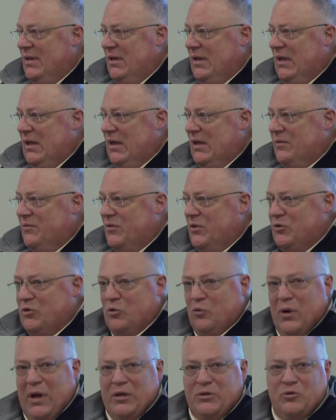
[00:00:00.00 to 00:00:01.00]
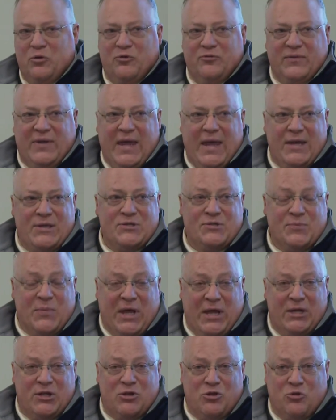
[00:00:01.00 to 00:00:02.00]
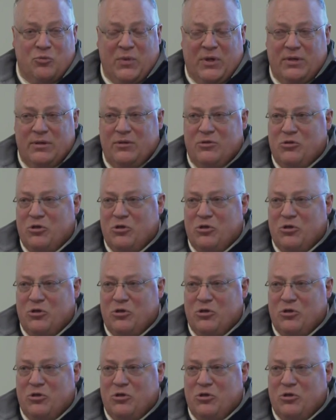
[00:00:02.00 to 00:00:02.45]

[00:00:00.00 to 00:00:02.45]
And the director of case management,